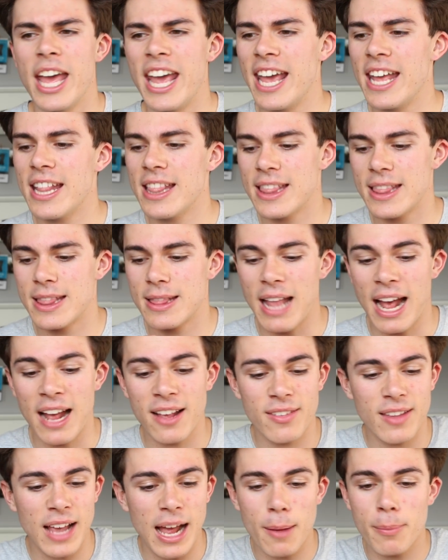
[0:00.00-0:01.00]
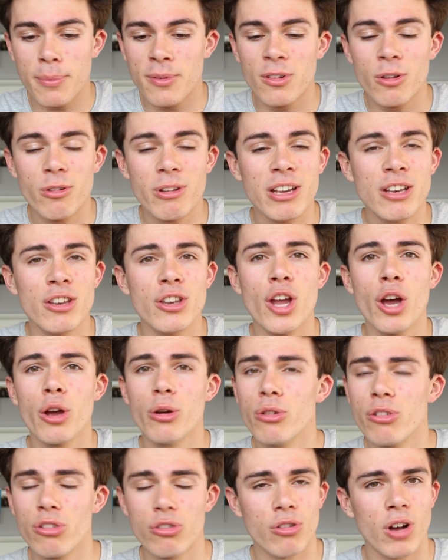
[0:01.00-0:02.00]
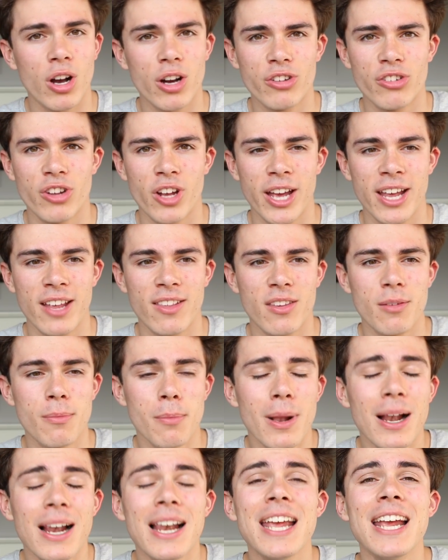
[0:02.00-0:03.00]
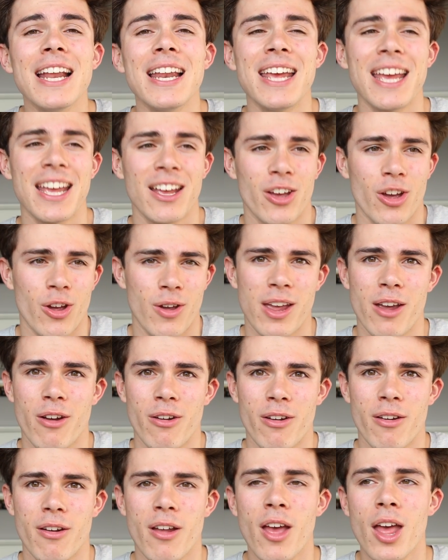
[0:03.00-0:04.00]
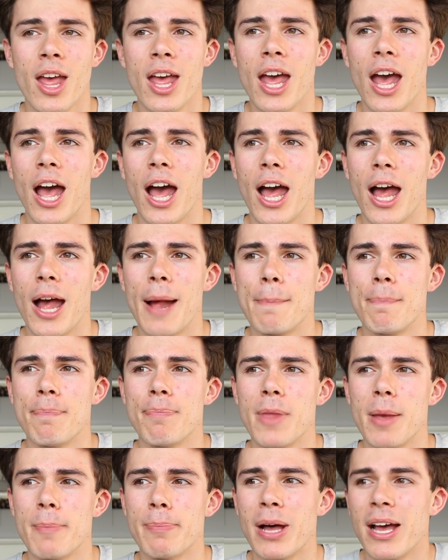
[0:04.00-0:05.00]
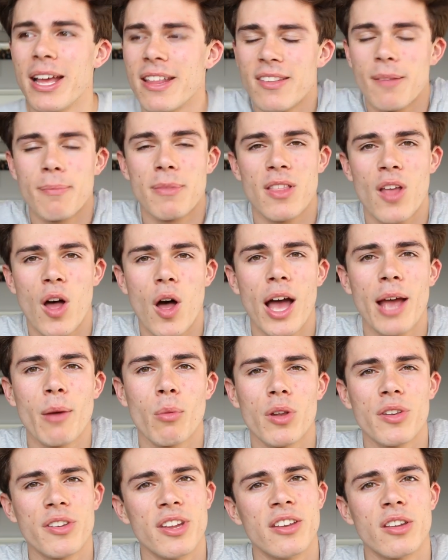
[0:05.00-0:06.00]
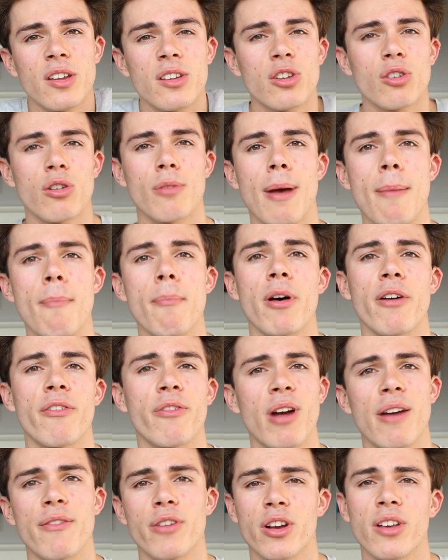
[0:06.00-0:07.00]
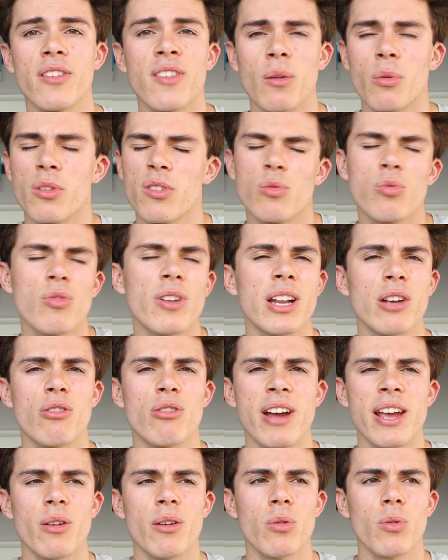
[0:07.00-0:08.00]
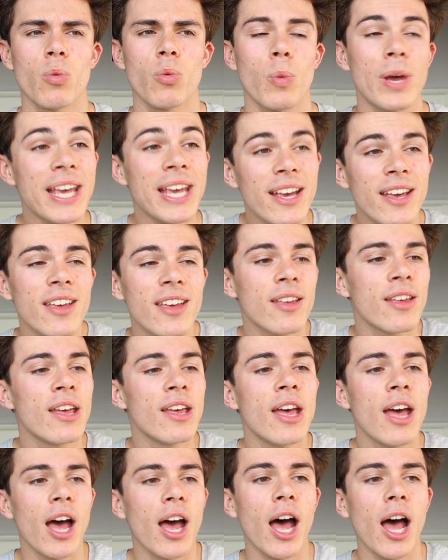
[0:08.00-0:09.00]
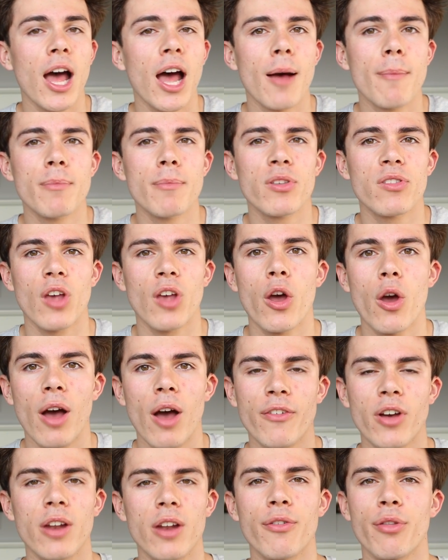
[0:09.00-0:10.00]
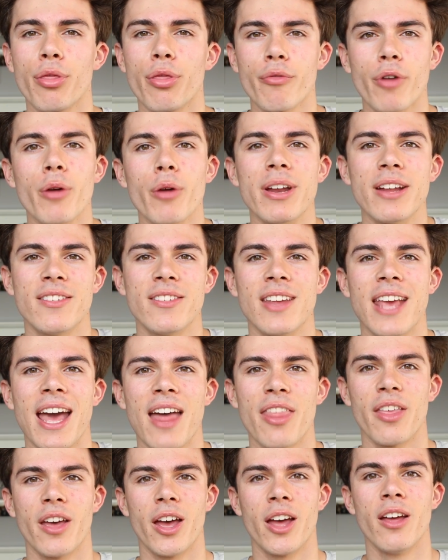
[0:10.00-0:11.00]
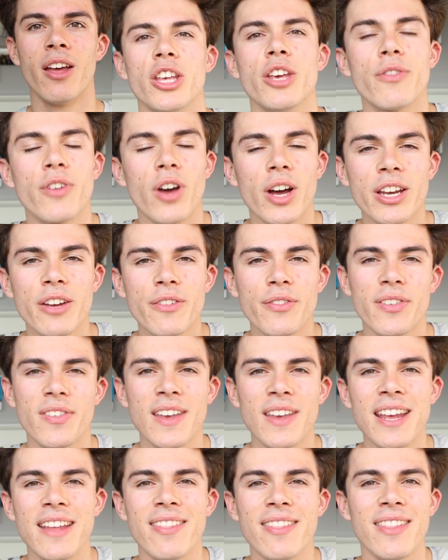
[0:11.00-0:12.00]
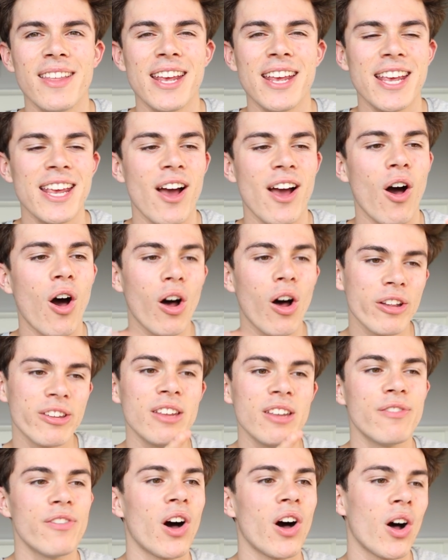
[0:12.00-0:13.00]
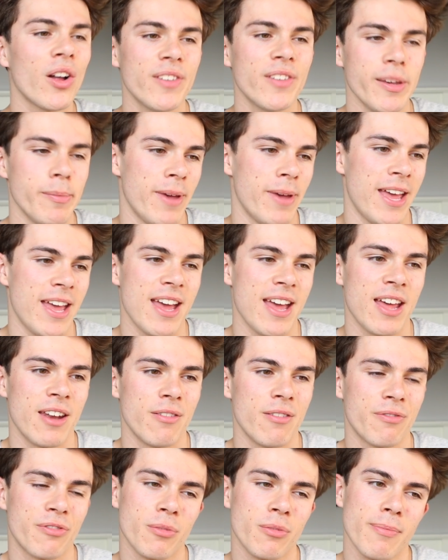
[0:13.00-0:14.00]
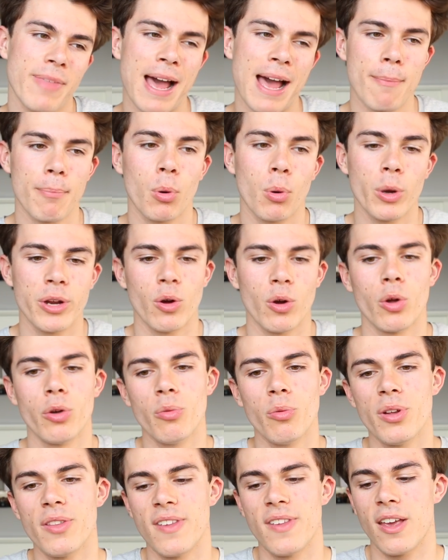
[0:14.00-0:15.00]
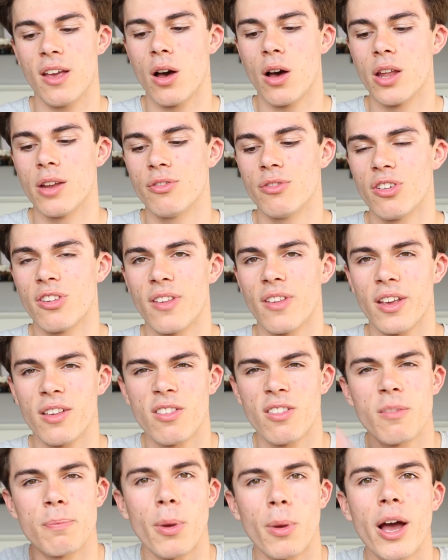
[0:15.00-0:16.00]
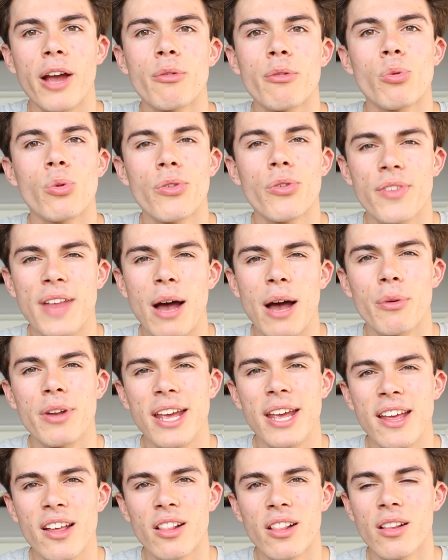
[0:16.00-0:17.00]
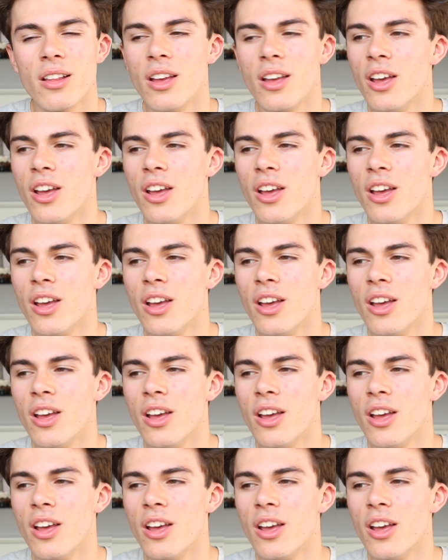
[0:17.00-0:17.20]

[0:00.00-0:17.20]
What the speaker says: It has absolutely no structure, it's completely incoherent, but it's something that I wanted to remember forever because it was a really great week, so I've kind of thrown it together. You've kind of seen the arty-farty bit, and from that point onwards it kind of just like spirals downhill.